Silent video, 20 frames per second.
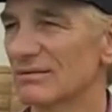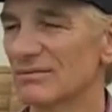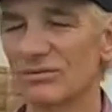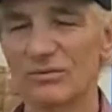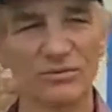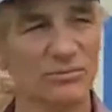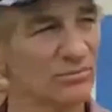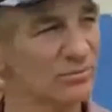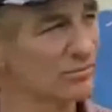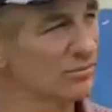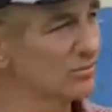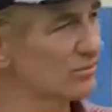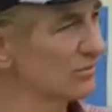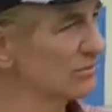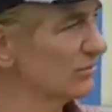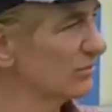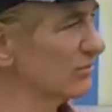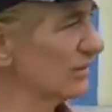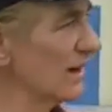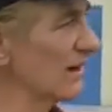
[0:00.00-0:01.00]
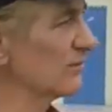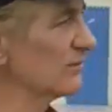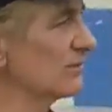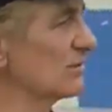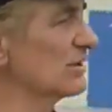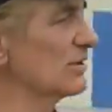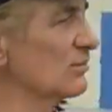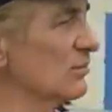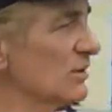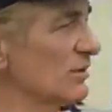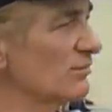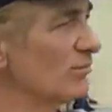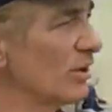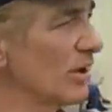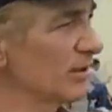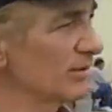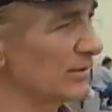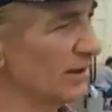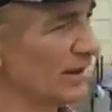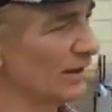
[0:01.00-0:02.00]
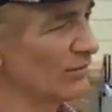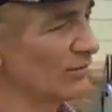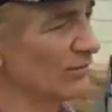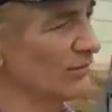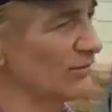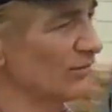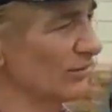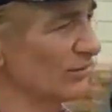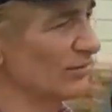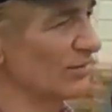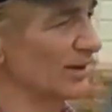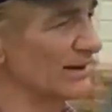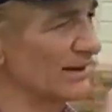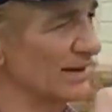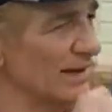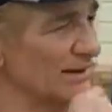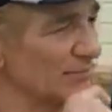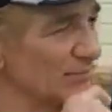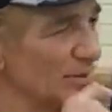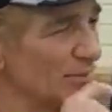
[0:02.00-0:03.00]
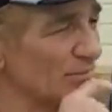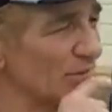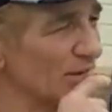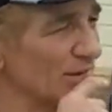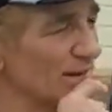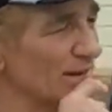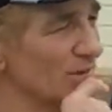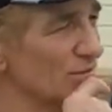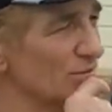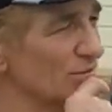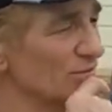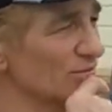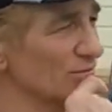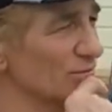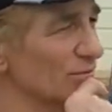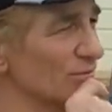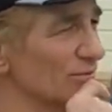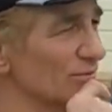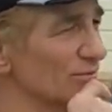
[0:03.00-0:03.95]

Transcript: and soon after we bought the house here, my dad and Mom bought the house for